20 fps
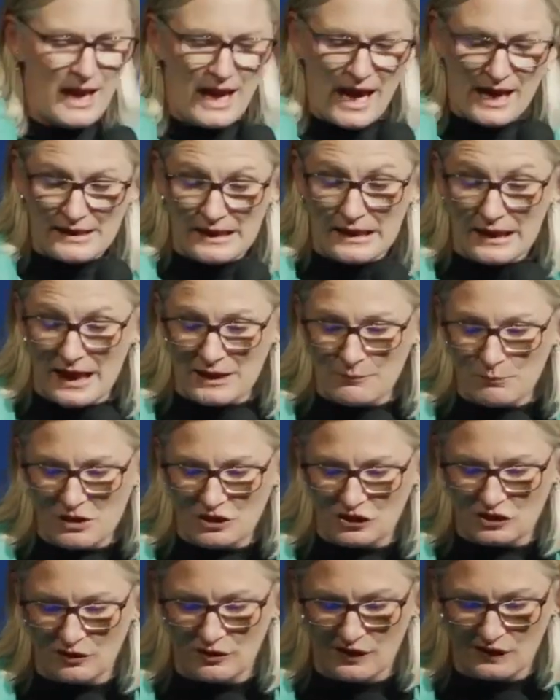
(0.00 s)
And he led me
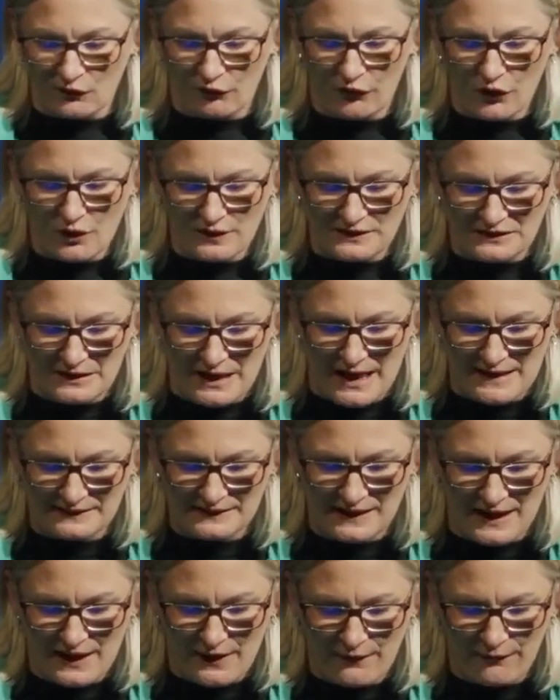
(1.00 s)
to this verse in
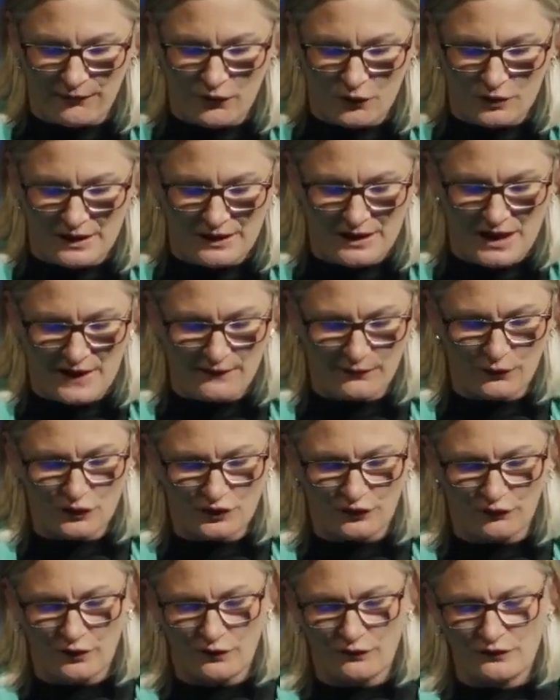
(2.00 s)
Isaiah 49, verse
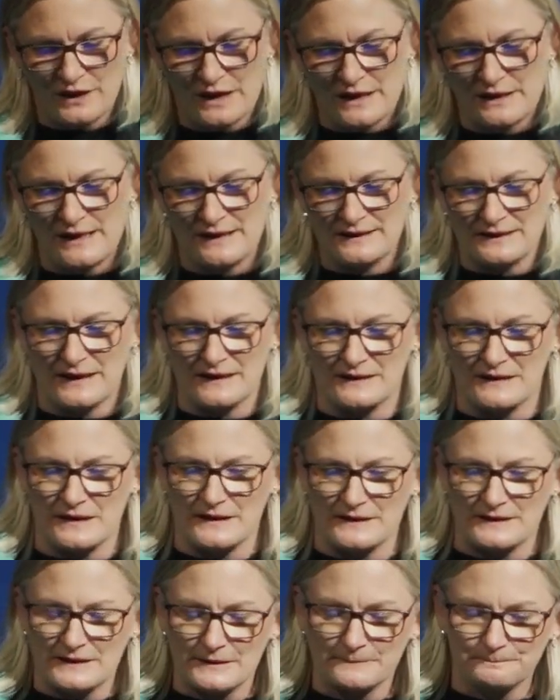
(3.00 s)
15. He says
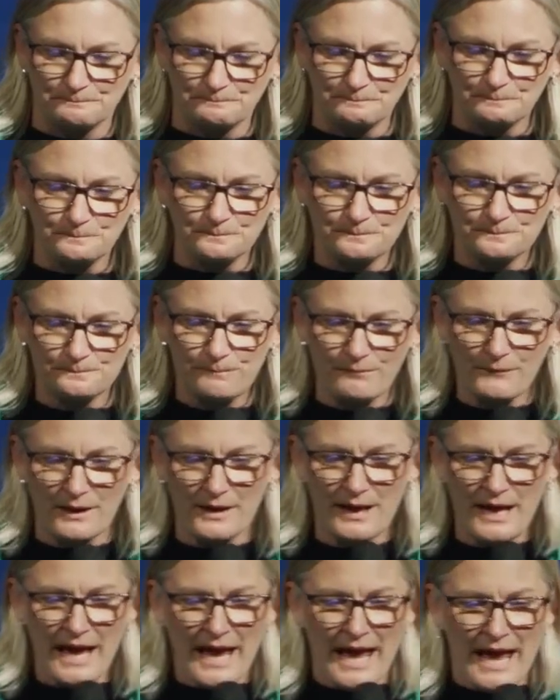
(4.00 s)
this
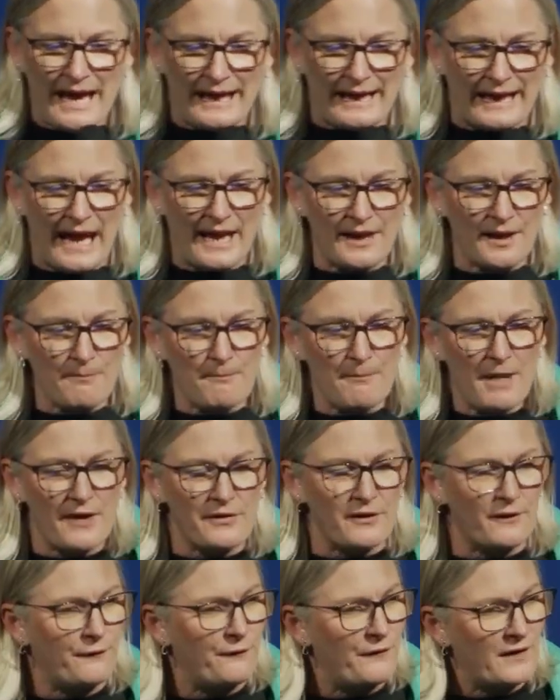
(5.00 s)
Can a
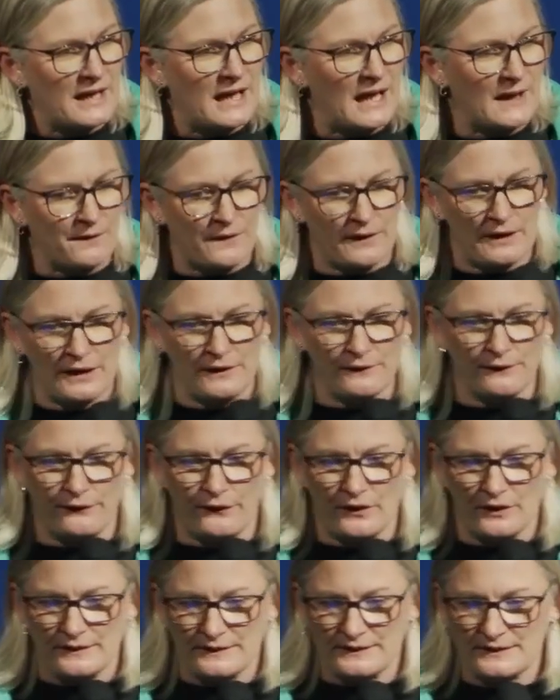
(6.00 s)
mother forget the
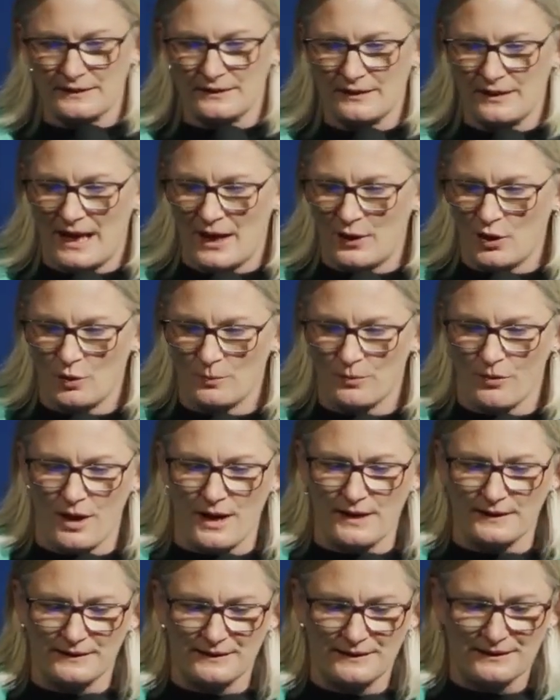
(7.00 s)
infant at her
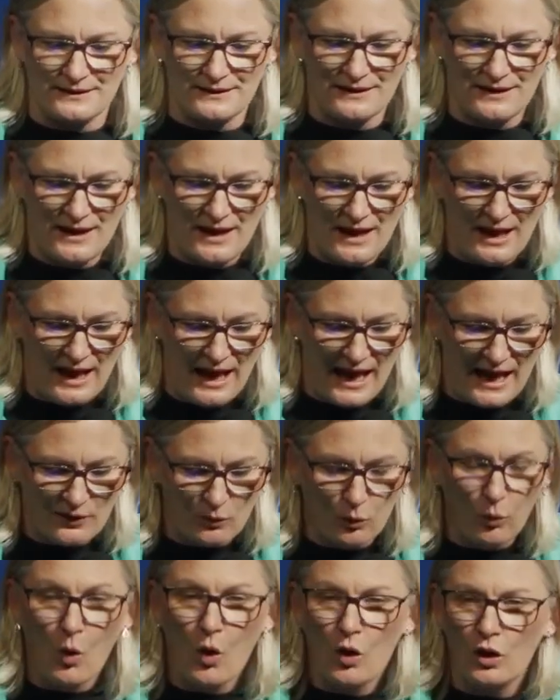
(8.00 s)
breast
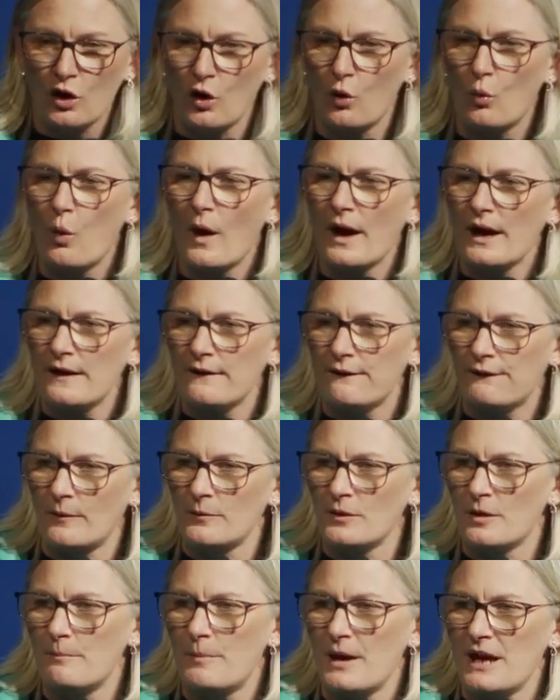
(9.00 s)
and walk away from
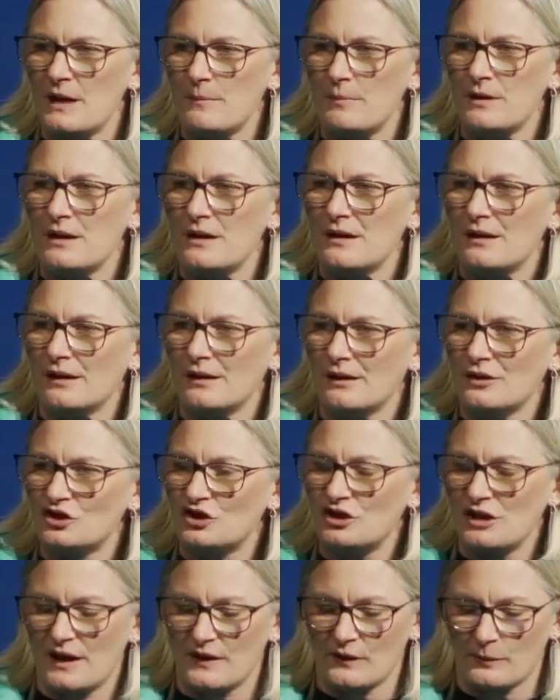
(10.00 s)
the baby
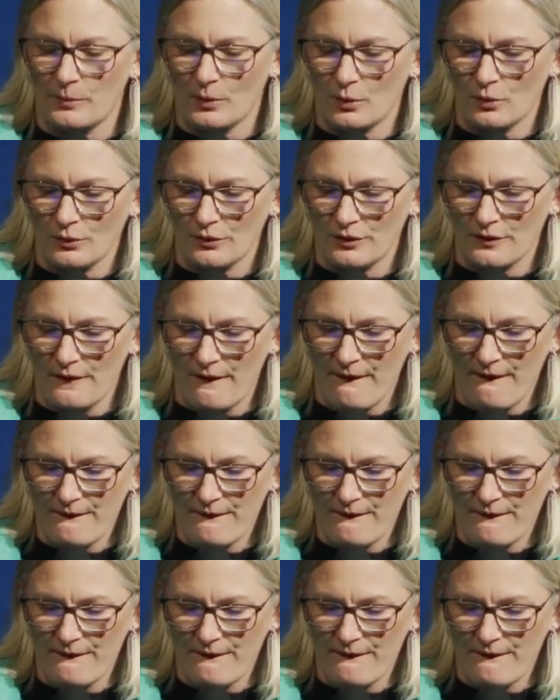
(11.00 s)
she has born?